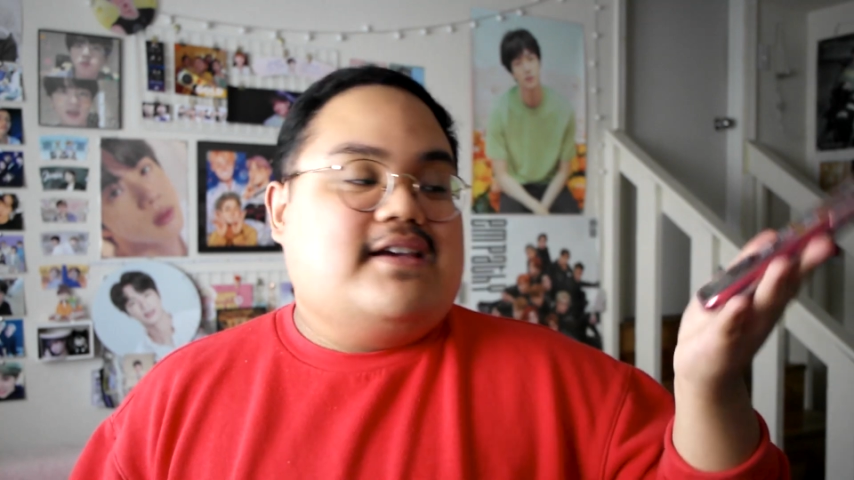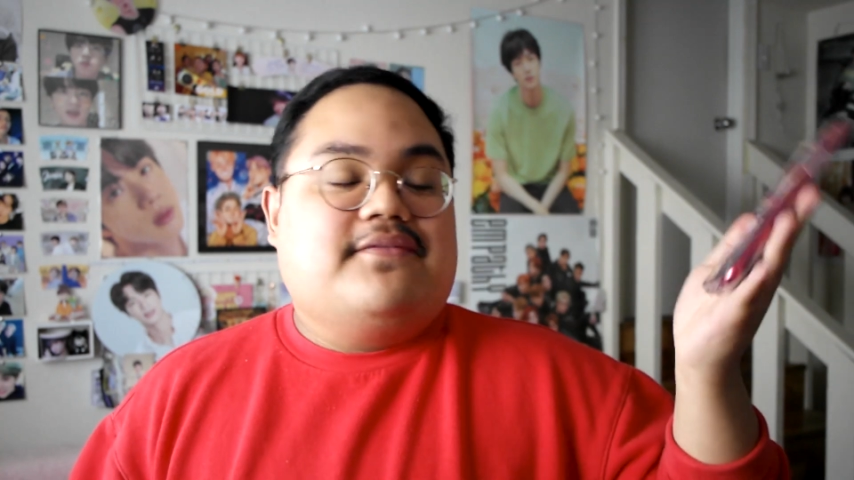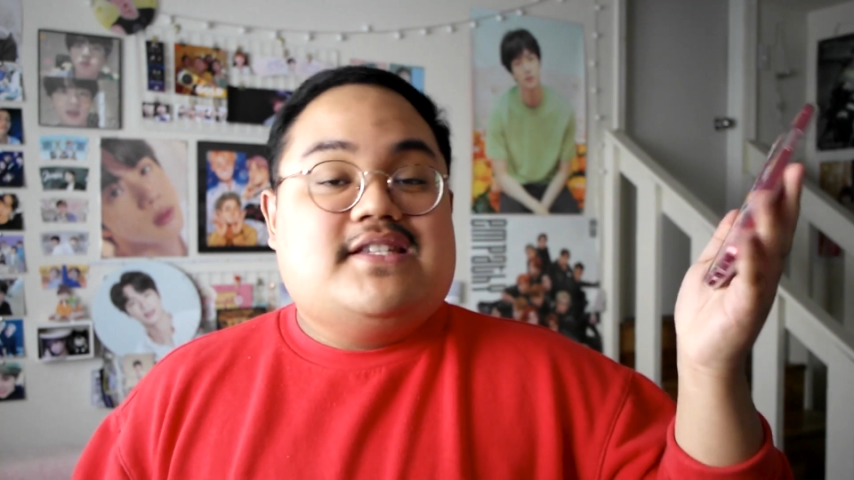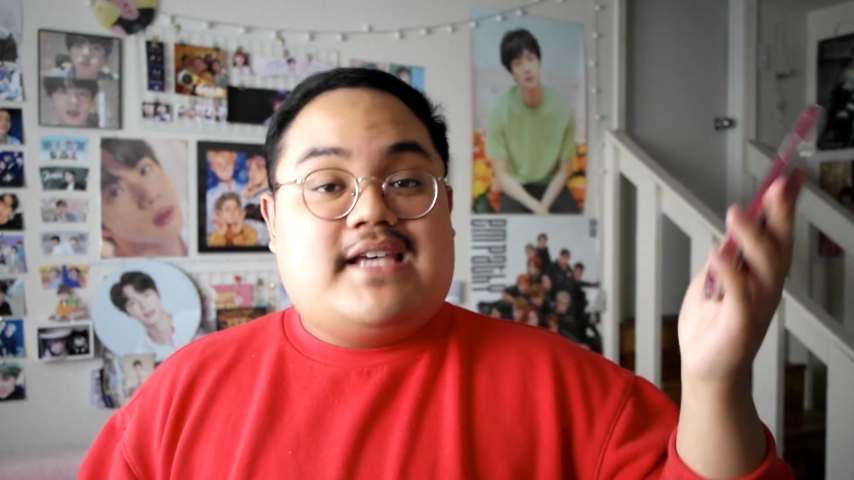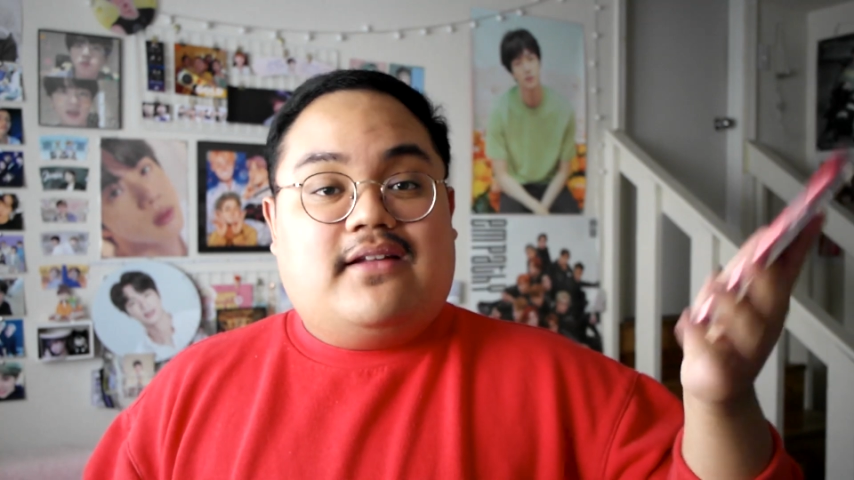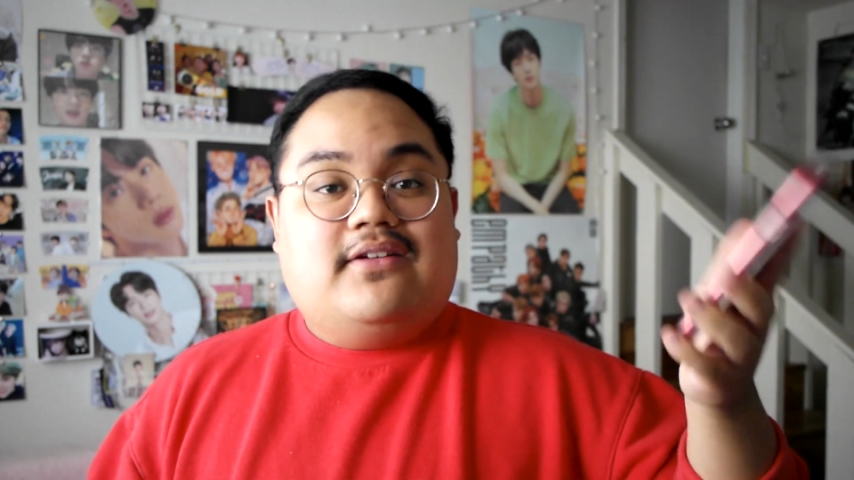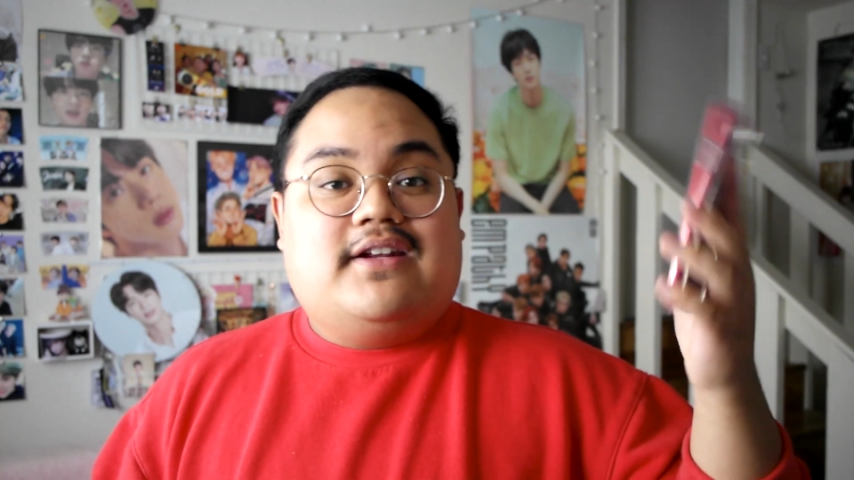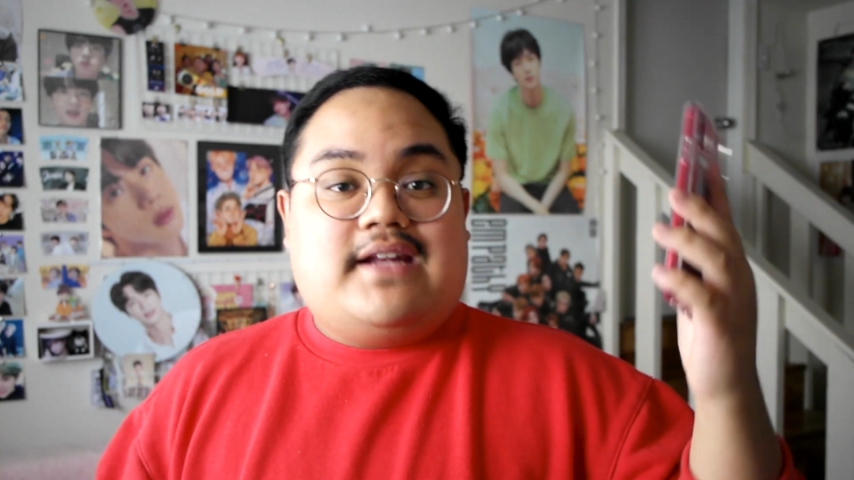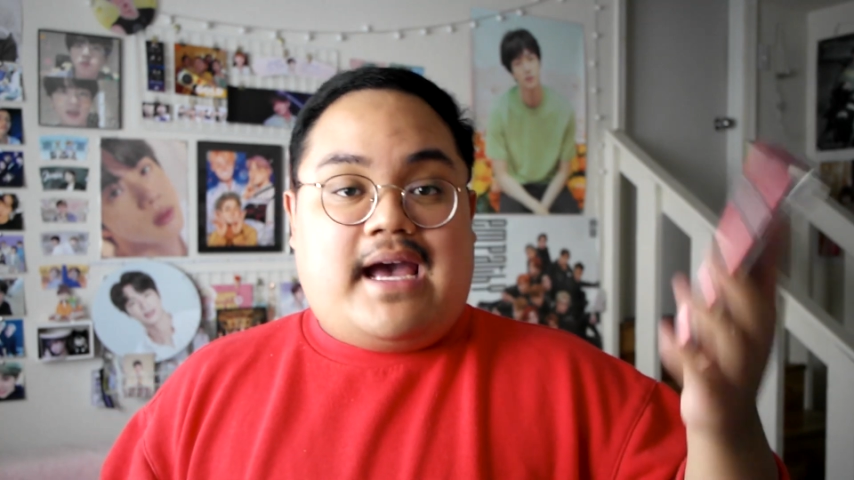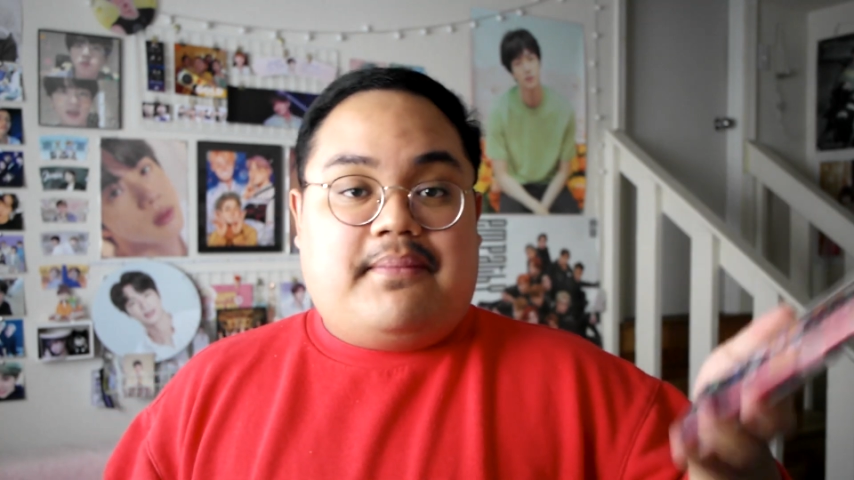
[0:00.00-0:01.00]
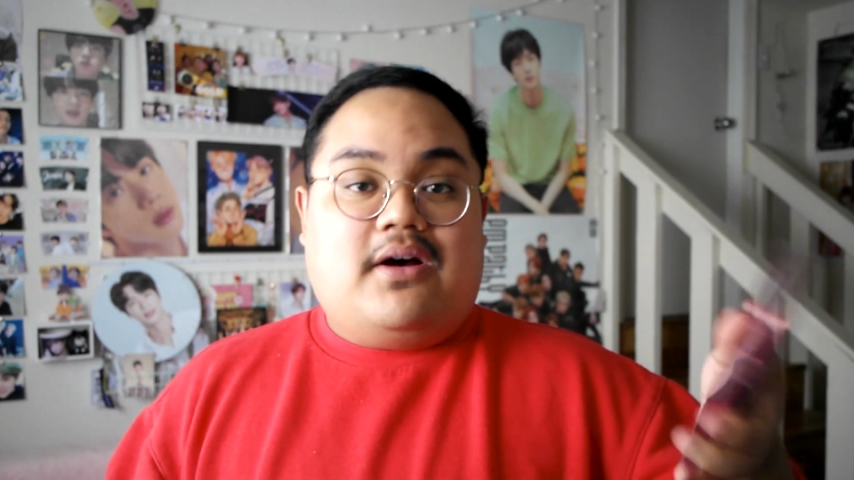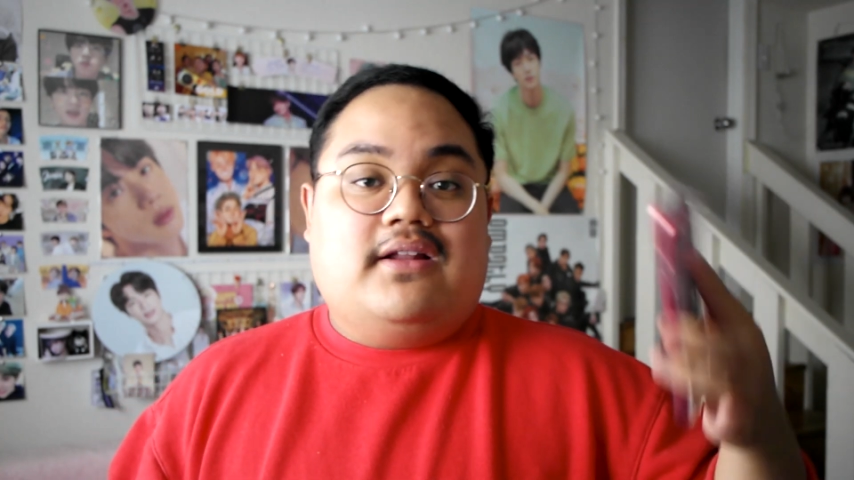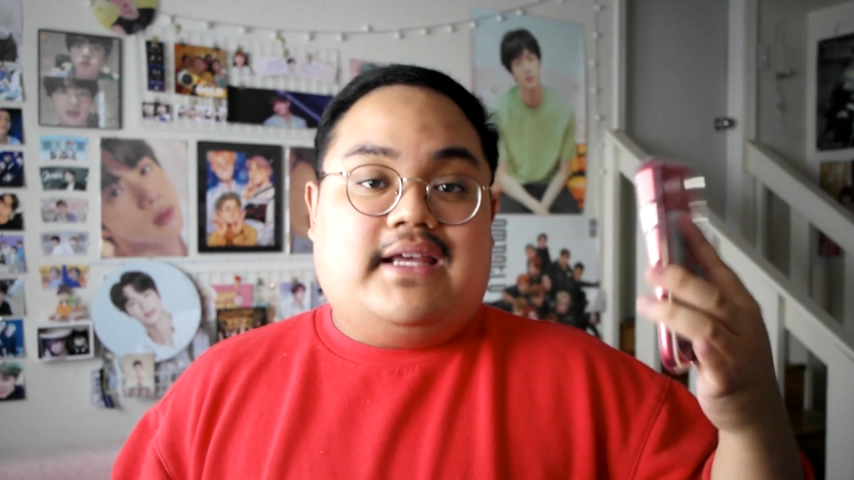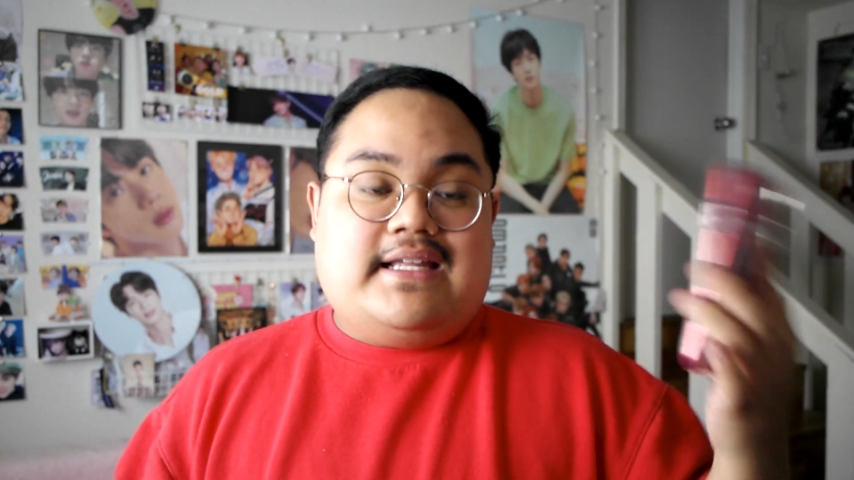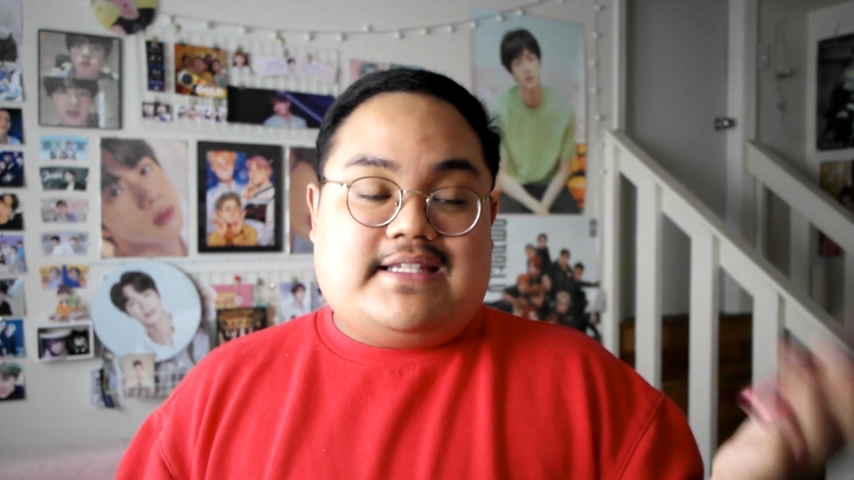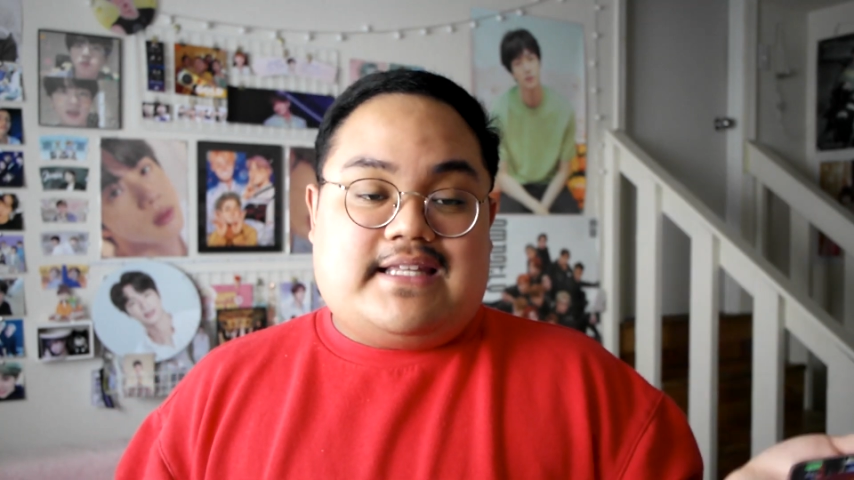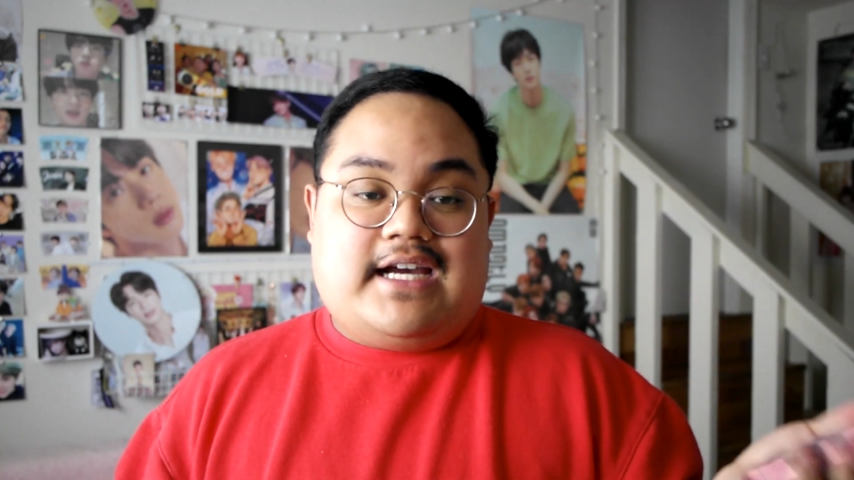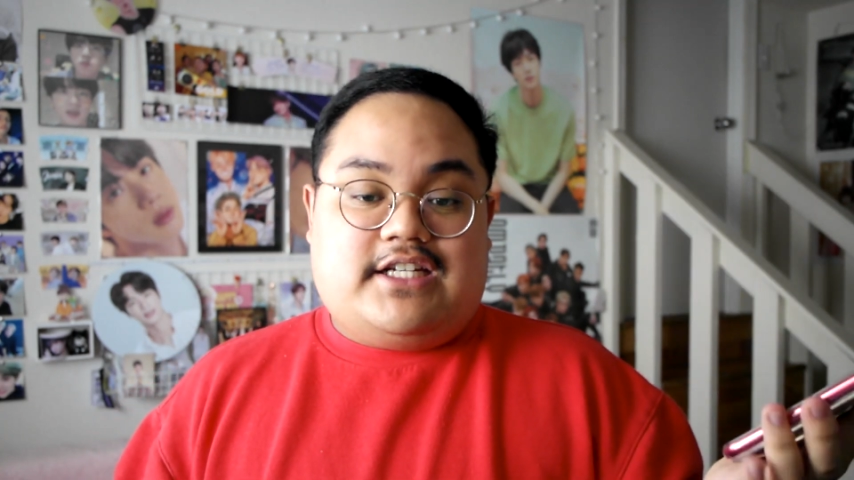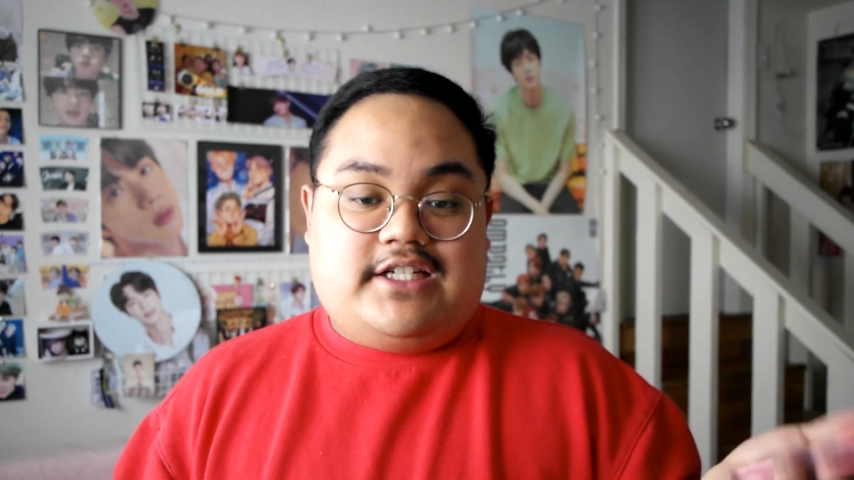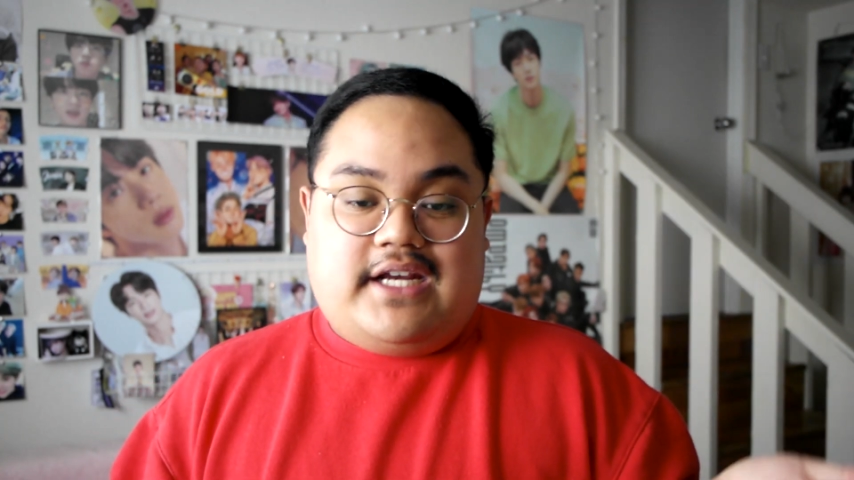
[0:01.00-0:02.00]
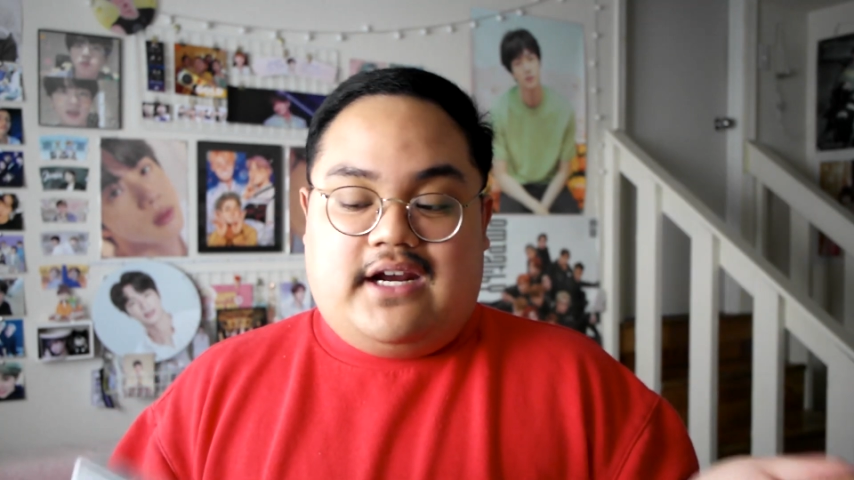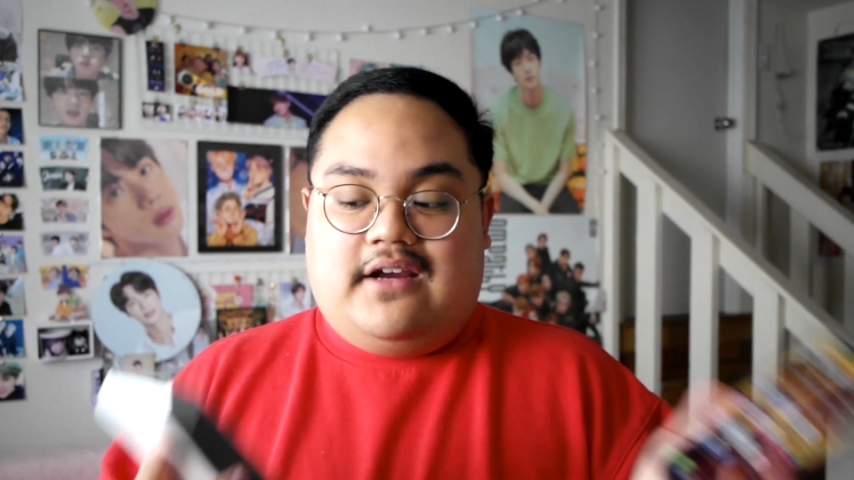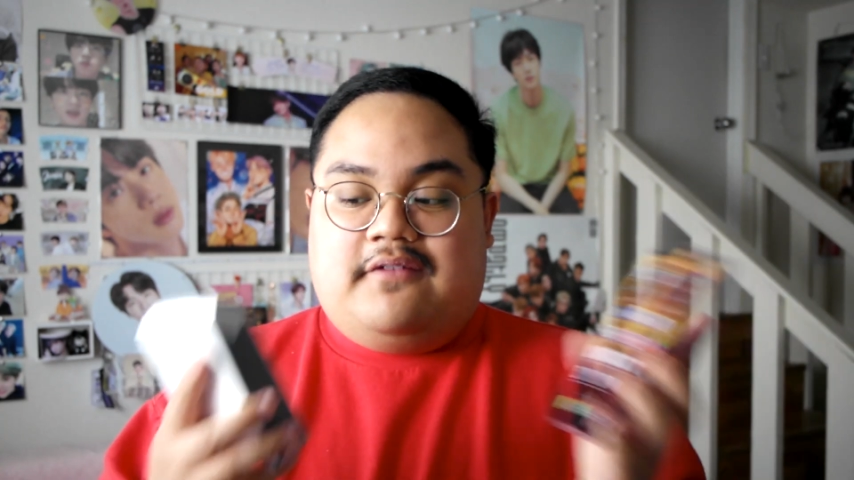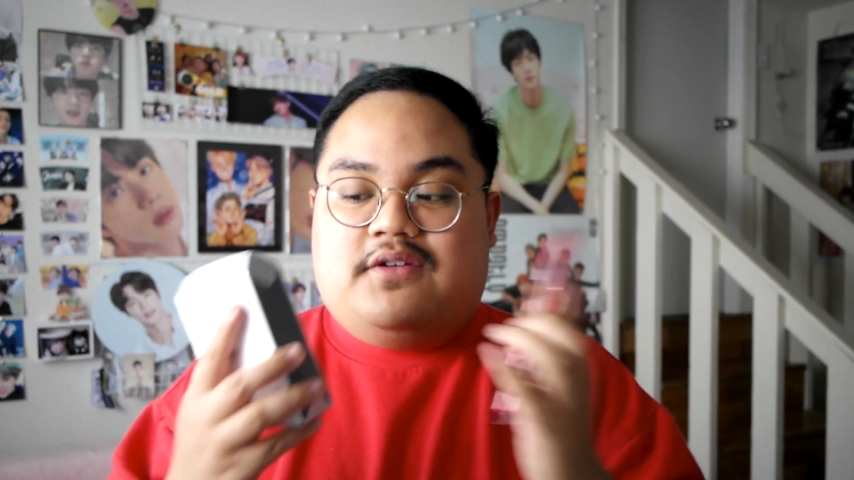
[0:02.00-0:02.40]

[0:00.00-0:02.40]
You have to download an app called Instaxshare if